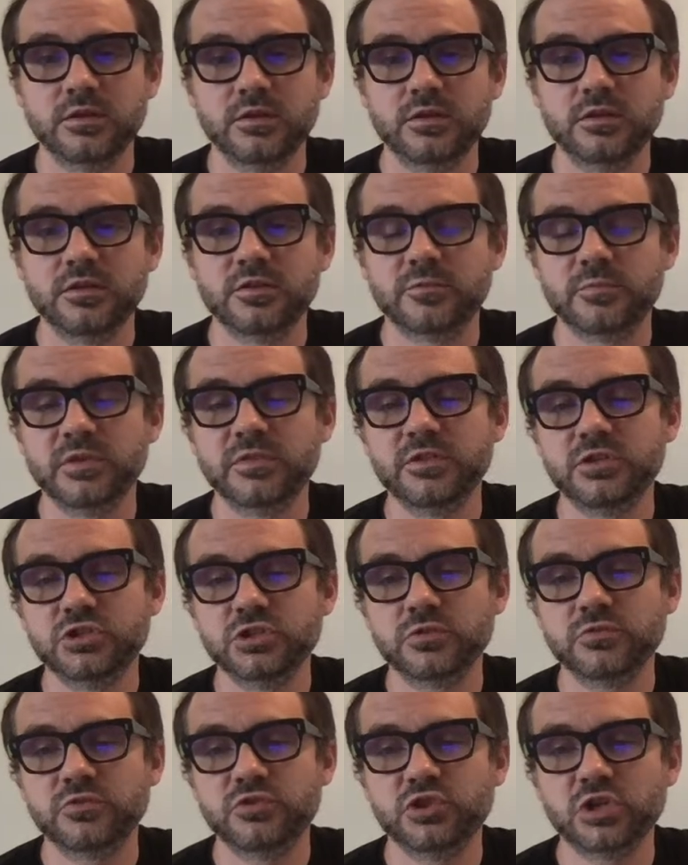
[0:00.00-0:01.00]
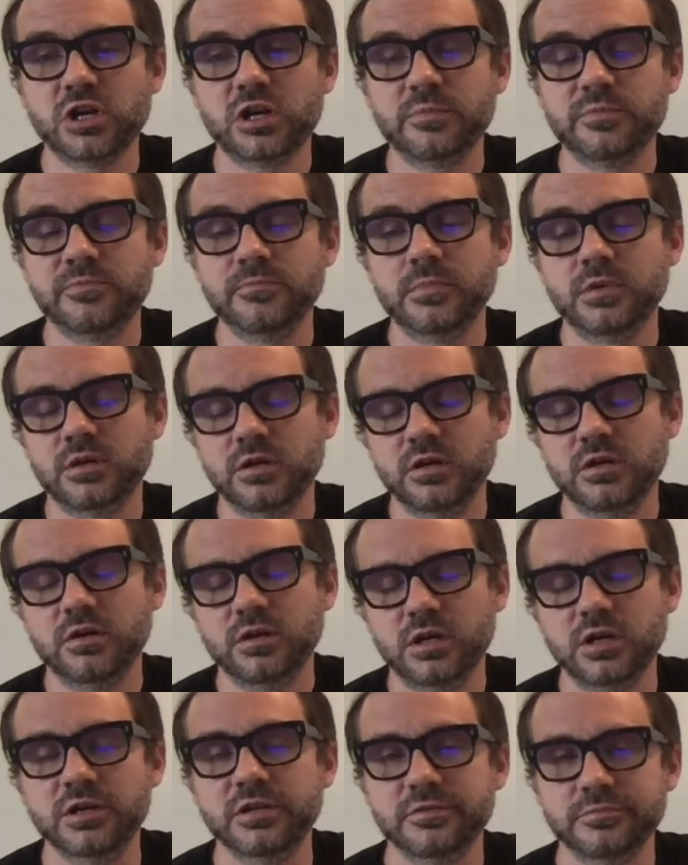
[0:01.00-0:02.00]
Smith & Jones job uh,
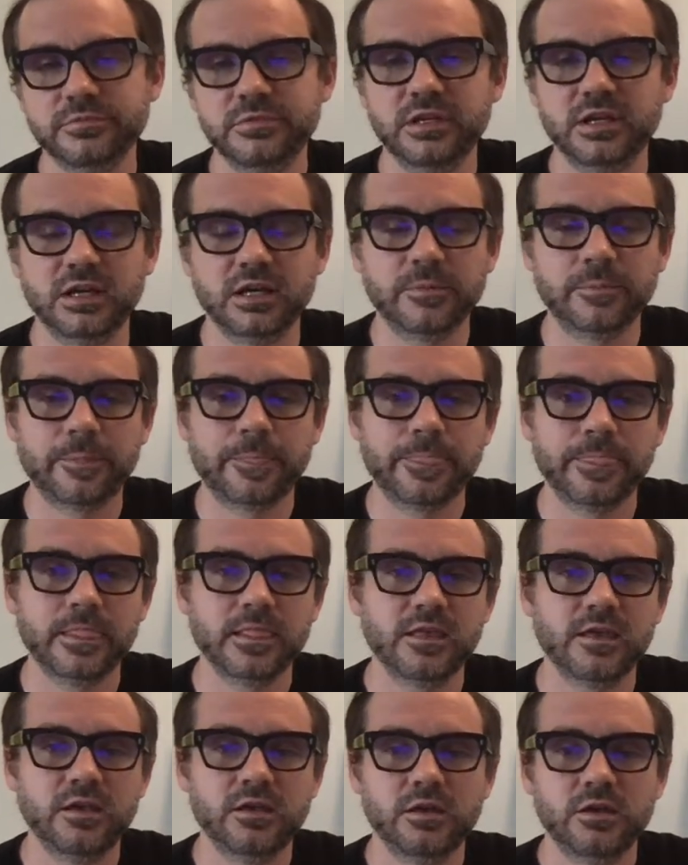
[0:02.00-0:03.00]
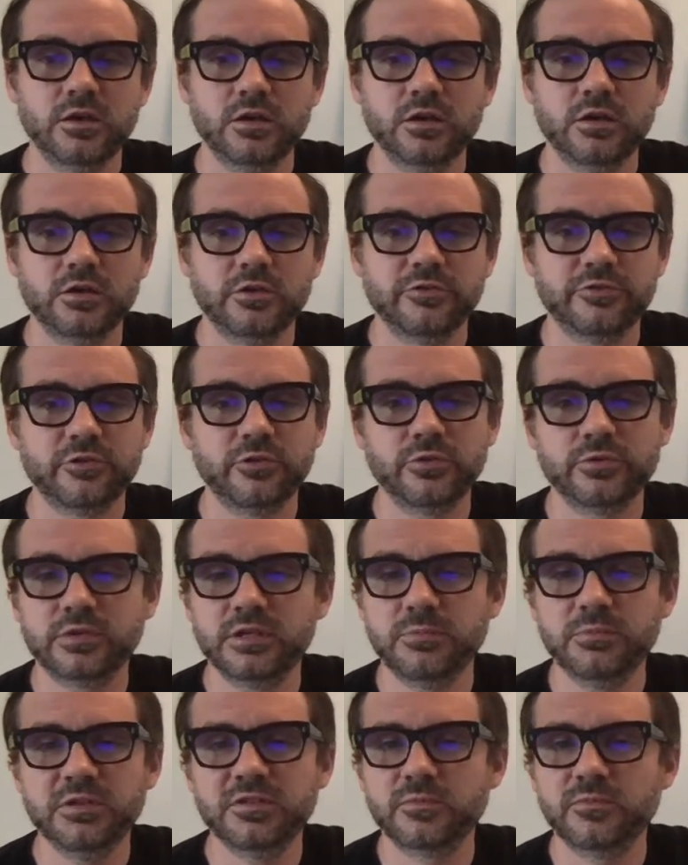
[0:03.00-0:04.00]
hunt, yeah. So give
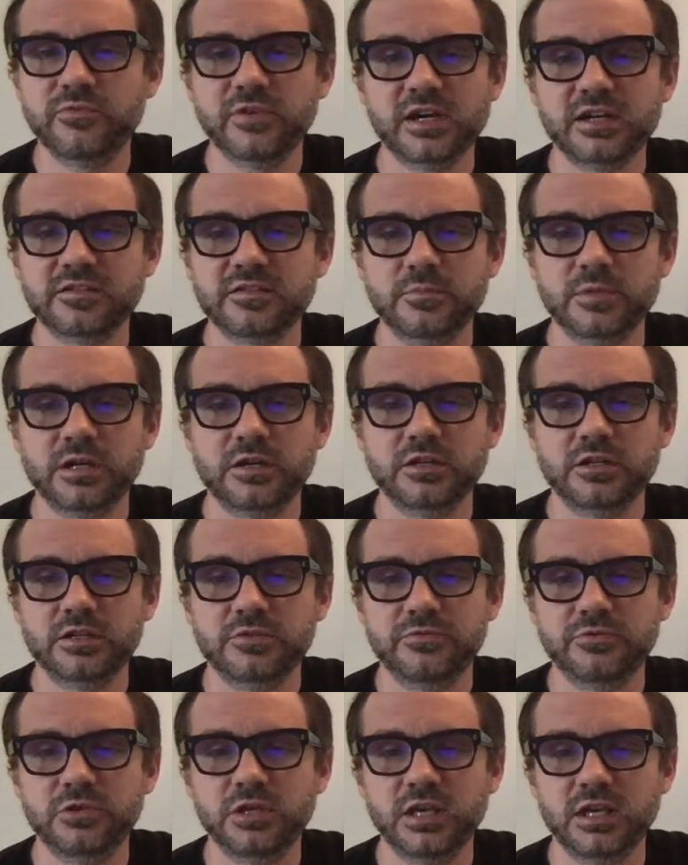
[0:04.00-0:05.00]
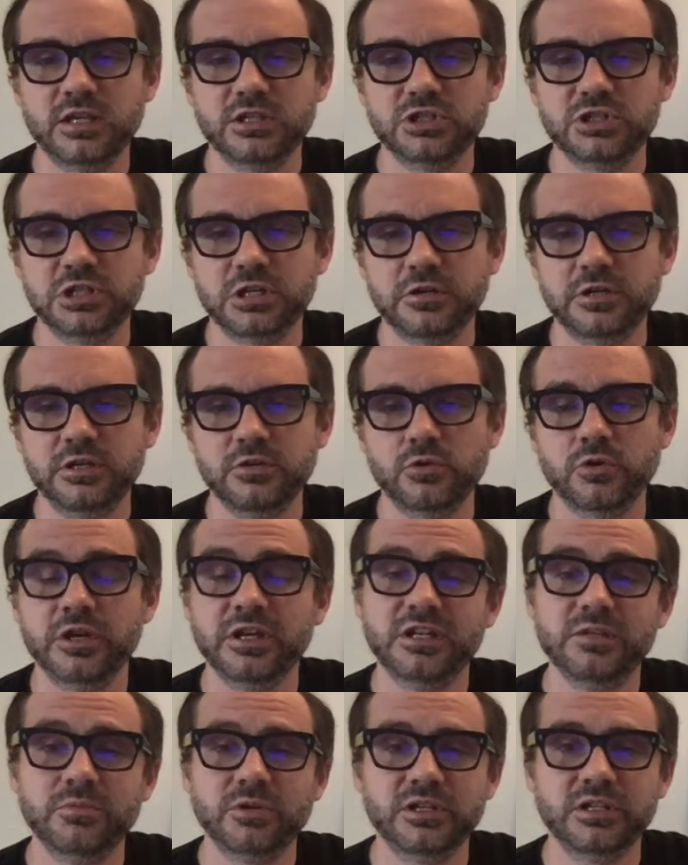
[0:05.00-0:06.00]
me some facts about it if you can, Sherry, or
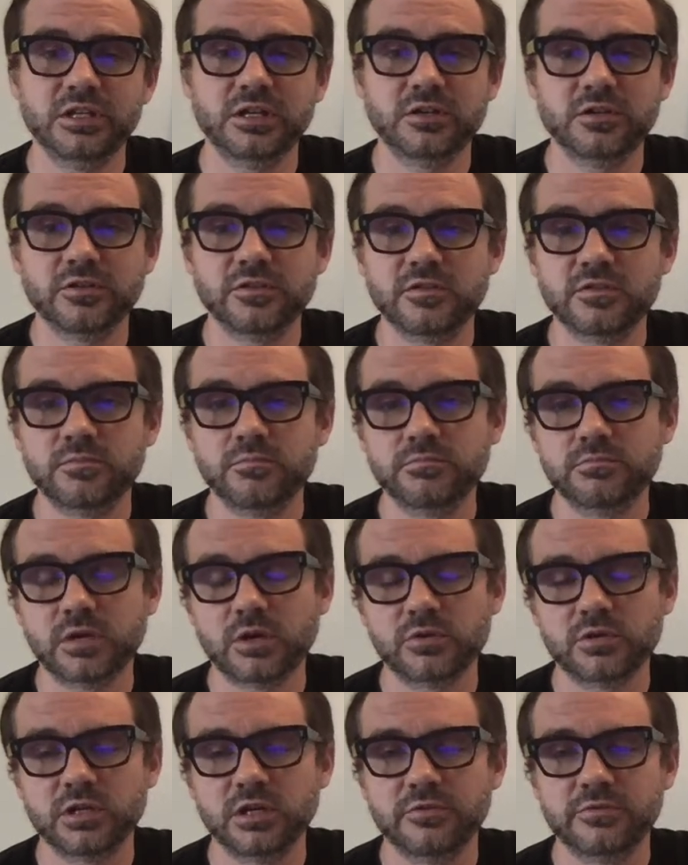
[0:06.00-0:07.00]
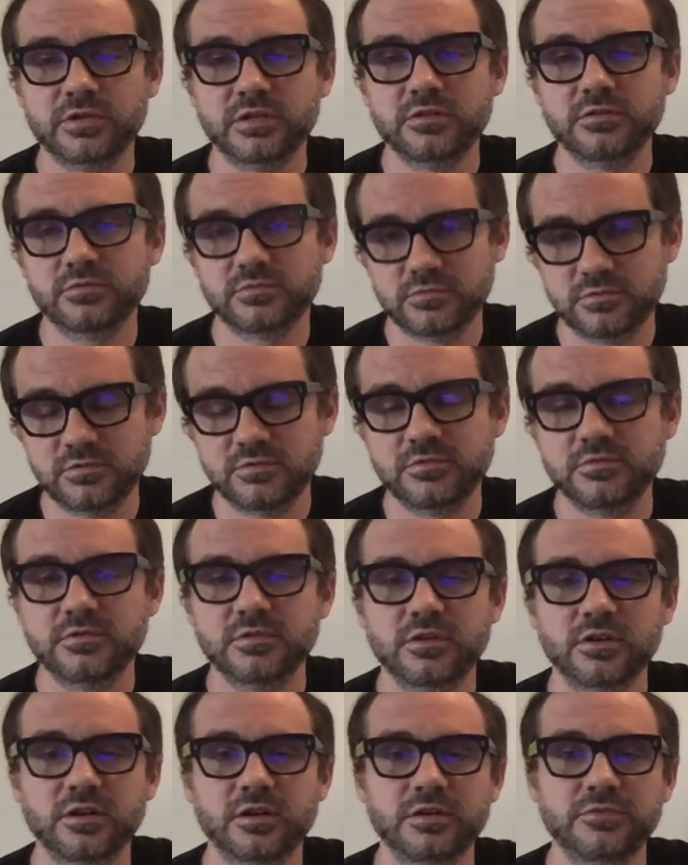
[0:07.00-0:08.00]
anybody else. I would love it
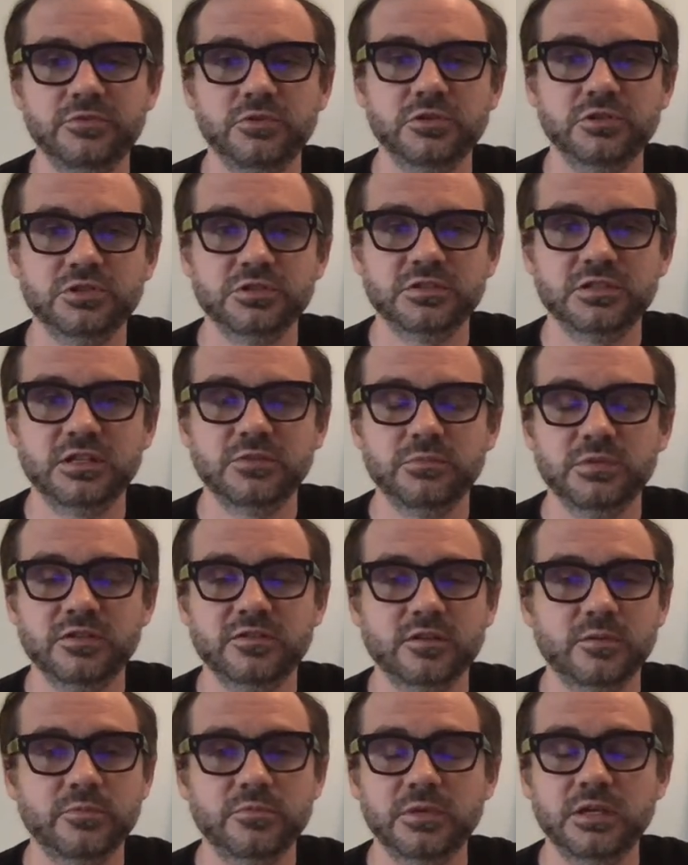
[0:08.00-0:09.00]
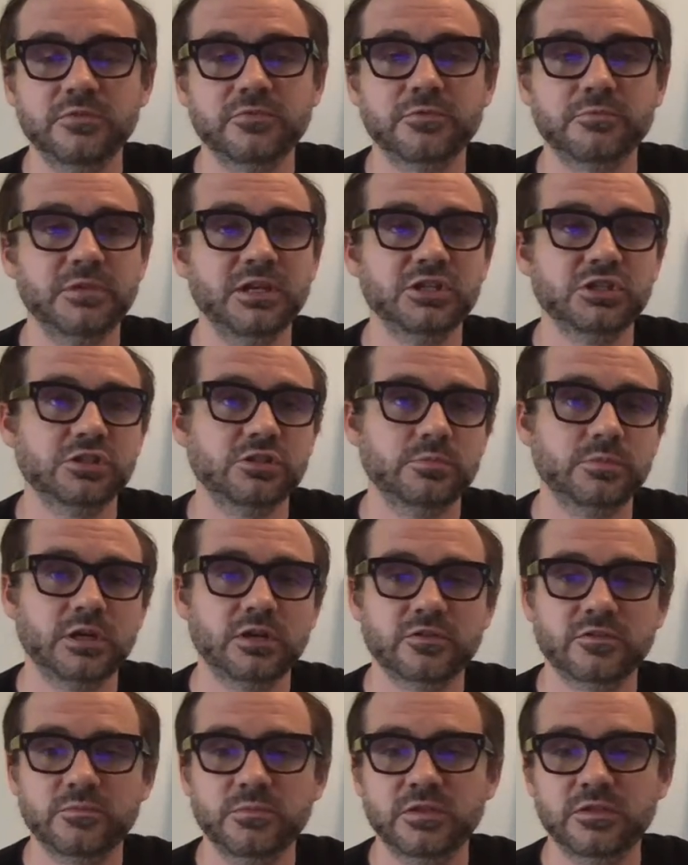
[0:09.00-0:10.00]
uh, if you could just give me some information about
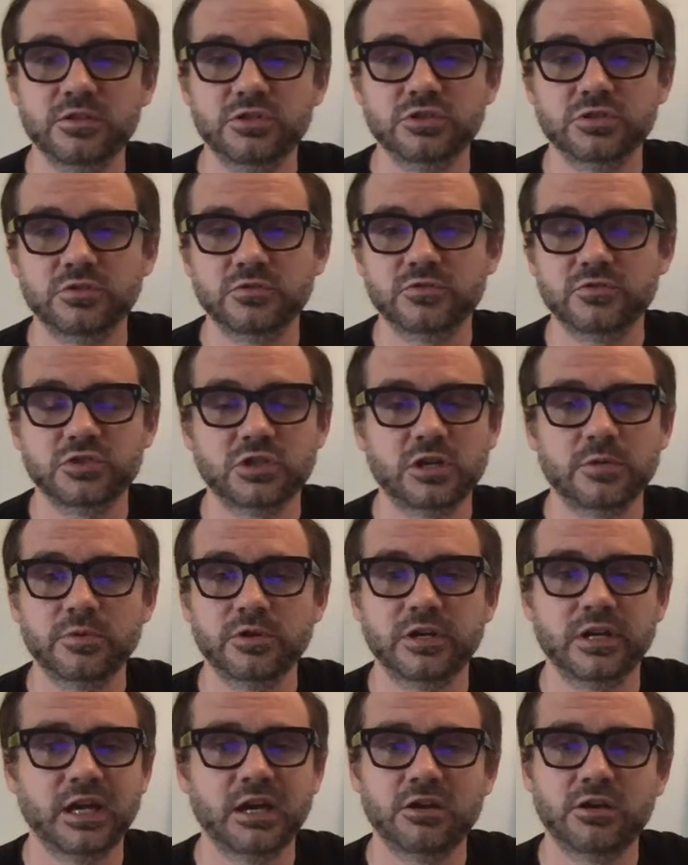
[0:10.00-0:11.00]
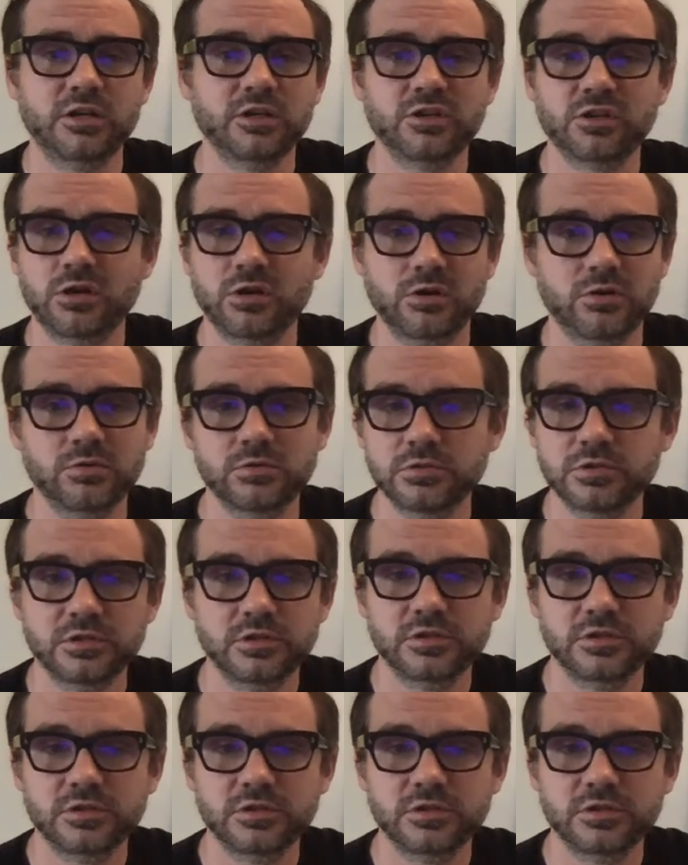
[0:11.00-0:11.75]
Smith & Jones job hunt. How did it go?